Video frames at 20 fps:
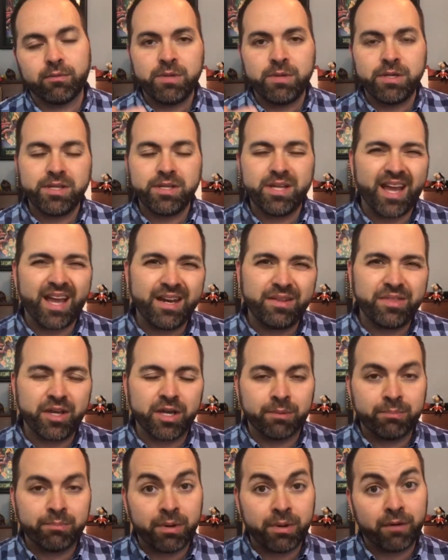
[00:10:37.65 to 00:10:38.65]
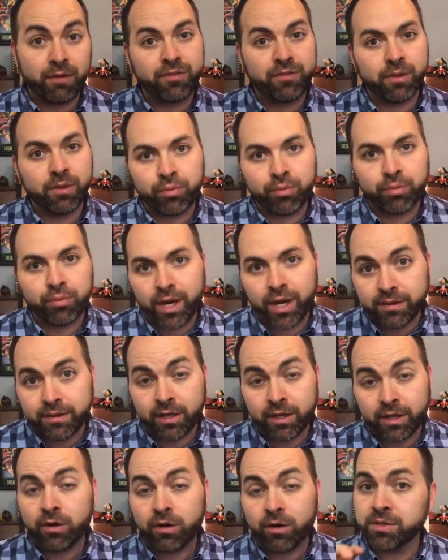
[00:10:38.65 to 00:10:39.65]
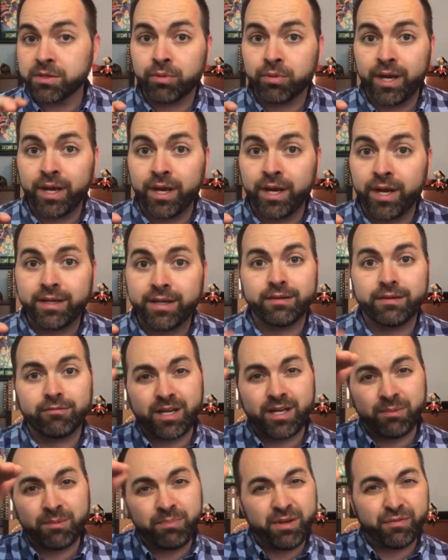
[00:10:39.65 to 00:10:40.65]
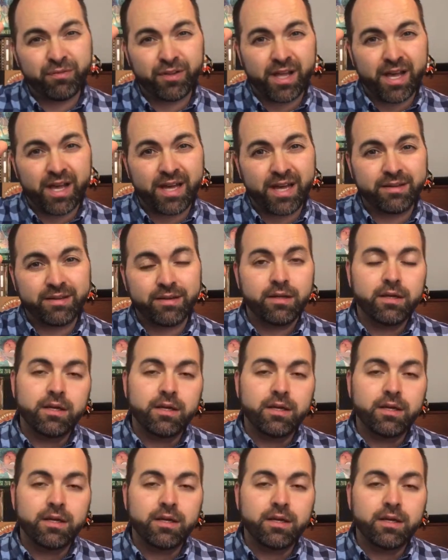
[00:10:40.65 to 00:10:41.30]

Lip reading: meaning anything above the break, they call it the break, right at B flat,